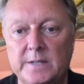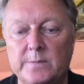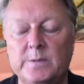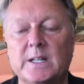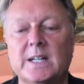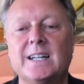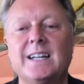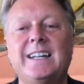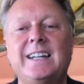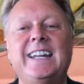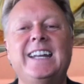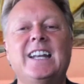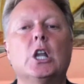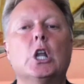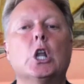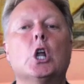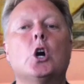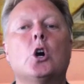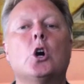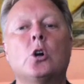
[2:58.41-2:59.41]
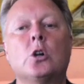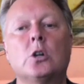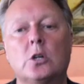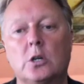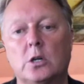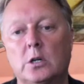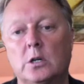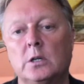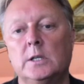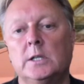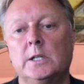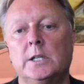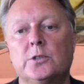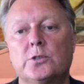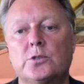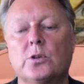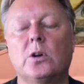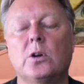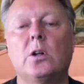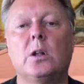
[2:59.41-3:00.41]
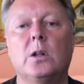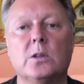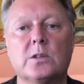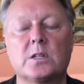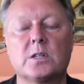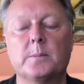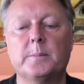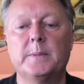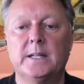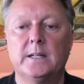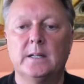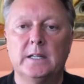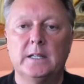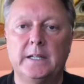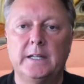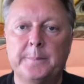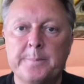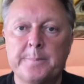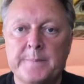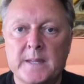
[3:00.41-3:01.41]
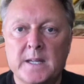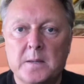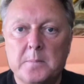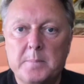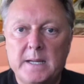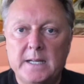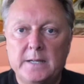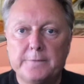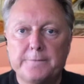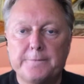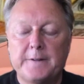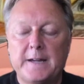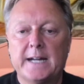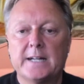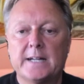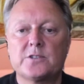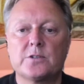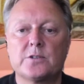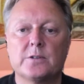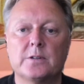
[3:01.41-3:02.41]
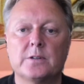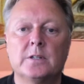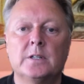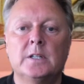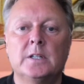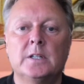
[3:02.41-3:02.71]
We're going to need longer to ultimately manufacture,